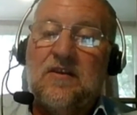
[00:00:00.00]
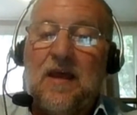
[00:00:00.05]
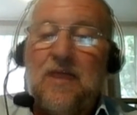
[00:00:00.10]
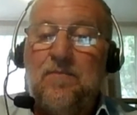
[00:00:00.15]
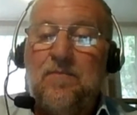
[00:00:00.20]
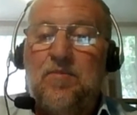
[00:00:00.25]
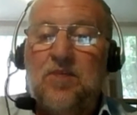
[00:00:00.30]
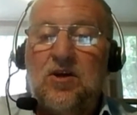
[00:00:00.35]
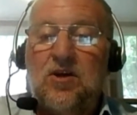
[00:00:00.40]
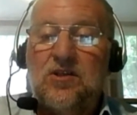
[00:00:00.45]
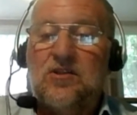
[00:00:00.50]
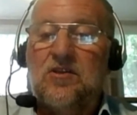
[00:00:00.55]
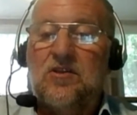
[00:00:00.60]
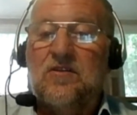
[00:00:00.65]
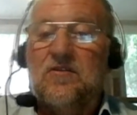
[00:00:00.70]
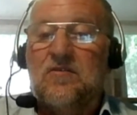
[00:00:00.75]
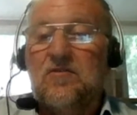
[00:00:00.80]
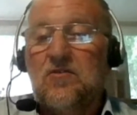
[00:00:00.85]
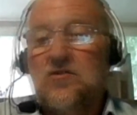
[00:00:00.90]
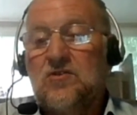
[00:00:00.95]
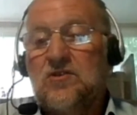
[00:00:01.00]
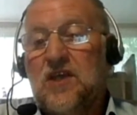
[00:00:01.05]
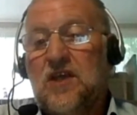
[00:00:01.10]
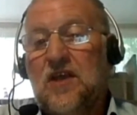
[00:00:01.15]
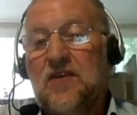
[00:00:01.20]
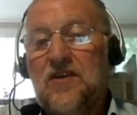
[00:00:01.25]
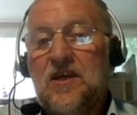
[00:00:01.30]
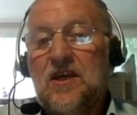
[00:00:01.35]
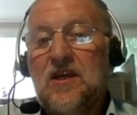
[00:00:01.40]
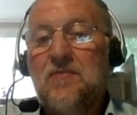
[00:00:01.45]
that person who
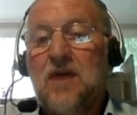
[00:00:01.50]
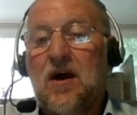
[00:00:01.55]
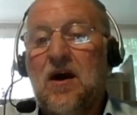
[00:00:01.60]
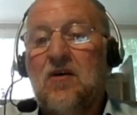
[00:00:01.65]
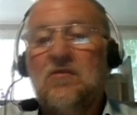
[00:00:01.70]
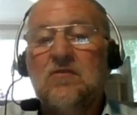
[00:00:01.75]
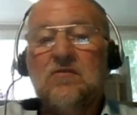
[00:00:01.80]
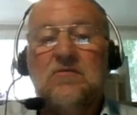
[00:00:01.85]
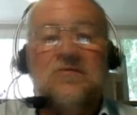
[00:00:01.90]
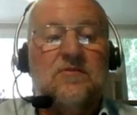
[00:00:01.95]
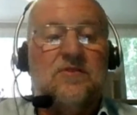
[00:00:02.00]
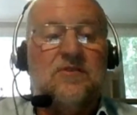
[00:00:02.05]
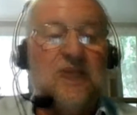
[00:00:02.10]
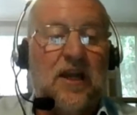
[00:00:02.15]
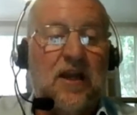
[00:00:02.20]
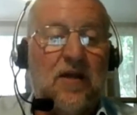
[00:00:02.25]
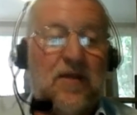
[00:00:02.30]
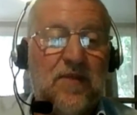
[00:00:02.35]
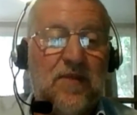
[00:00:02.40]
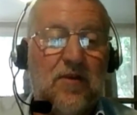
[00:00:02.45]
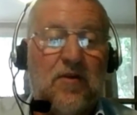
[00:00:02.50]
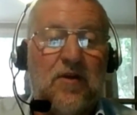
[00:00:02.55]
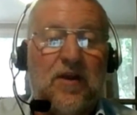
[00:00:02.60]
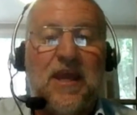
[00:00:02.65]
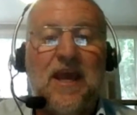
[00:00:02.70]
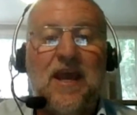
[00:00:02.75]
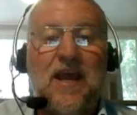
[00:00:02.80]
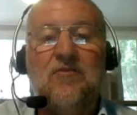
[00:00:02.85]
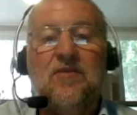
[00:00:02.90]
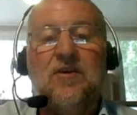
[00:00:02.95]
sent the email set up their
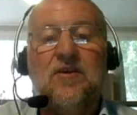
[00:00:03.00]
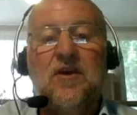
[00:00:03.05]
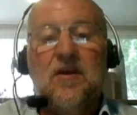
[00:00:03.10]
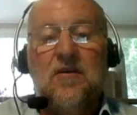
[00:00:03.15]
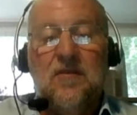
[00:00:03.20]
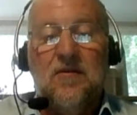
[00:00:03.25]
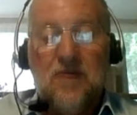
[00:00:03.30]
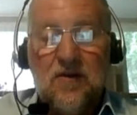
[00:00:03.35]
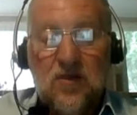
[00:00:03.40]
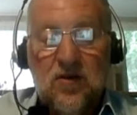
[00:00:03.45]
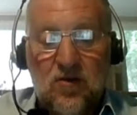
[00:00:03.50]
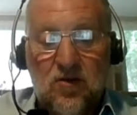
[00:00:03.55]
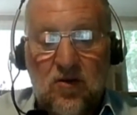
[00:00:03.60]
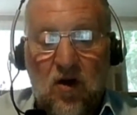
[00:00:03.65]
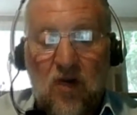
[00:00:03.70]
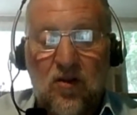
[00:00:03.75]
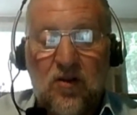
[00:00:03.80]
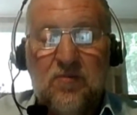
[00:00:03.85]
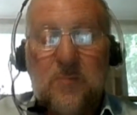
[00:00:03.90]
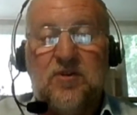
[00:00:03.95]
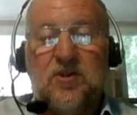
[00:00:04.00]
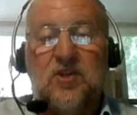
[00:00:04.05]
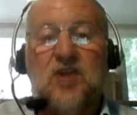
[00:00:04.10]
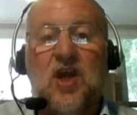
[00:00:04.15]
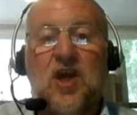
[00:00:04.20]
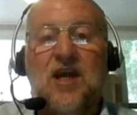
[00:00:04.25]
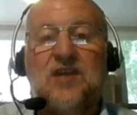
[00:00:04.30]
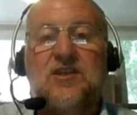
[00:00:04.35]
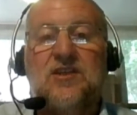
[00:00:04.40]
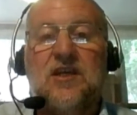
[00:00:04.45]
account, got them to
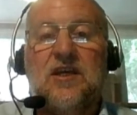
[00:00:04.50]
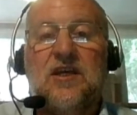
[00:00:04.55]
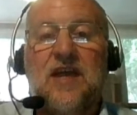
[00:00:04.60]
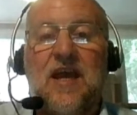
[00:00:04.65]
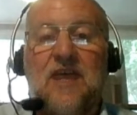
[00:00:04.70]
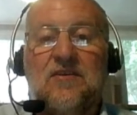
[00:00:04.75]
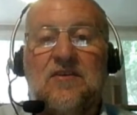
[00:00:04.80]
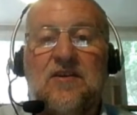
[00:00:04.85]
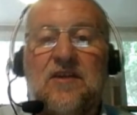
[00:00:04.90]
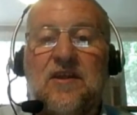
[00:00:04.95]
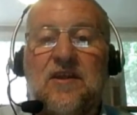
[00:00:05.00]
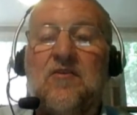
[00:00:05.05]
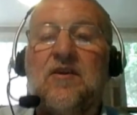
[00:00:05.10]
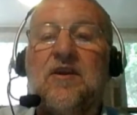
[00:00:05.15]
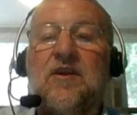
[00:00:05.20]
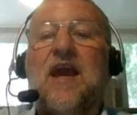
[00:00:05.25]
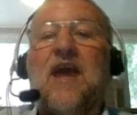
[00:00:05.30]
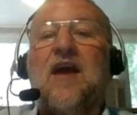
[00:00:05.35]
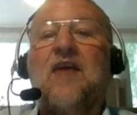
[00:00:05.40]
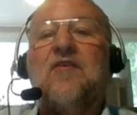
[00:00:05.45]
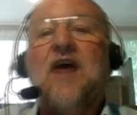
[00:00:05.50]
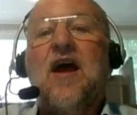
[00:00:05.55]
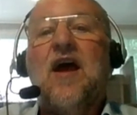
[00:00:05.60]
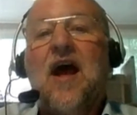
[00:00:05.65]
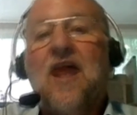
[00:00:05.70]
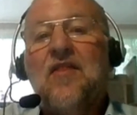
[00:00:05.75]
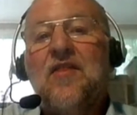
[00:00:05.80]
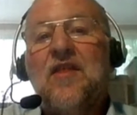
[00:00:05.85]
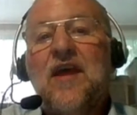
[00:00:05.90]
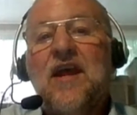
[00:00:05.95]
change the account to their account,
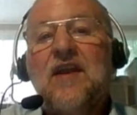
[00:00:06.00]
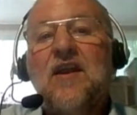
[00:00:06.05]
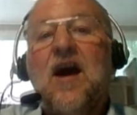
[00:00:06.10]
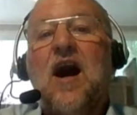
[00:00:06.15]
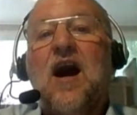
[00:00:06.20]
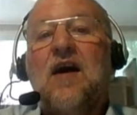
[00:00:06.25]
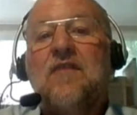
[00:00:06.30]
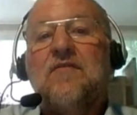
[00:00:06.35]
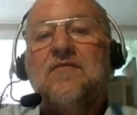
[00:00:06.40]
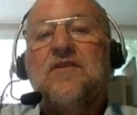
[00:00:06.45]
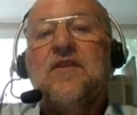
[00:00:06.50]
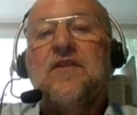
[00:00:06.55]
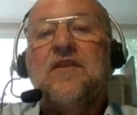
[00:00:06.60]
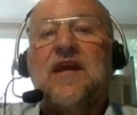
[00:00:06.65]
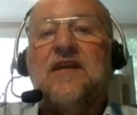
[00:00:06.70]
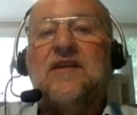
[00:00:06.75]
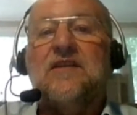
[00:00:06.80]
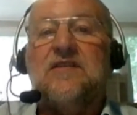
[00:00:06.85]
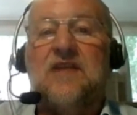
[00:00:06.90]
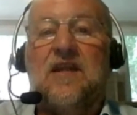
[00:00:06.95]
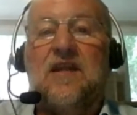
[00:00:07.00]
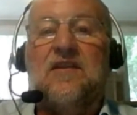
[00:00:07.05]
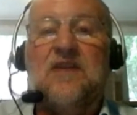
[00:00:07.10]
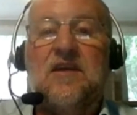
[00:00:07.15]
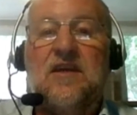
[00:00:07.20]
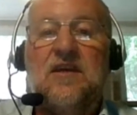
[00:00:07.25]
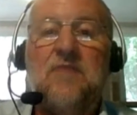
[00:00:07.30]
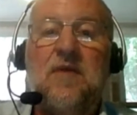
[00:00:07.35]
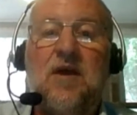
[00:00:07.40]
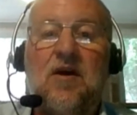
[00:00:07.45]
and then after that sent
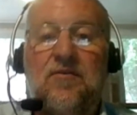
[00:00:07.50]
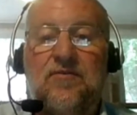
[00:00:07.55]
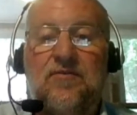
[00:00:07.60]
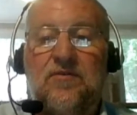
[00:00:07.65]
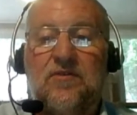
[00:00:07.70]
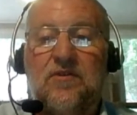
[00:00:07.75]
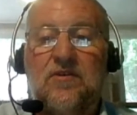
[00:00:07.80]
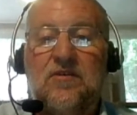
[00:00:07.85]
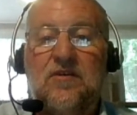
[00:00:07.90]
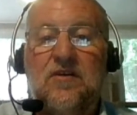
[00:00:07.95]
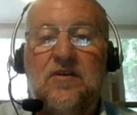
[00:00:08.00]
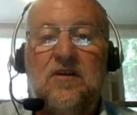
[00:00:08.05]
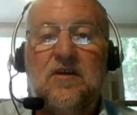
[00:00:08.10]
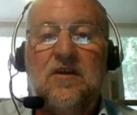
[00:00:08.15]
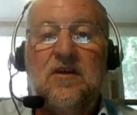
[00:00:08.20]
the email through.